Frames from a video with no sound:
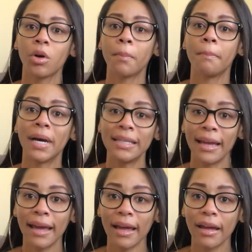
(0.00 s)
for
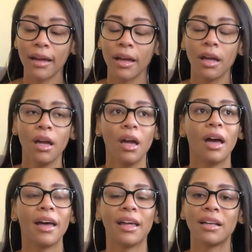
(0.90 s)
Monday.
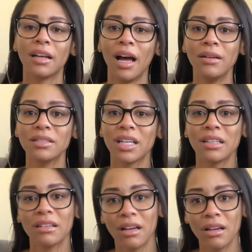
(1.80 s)
And I was like, no.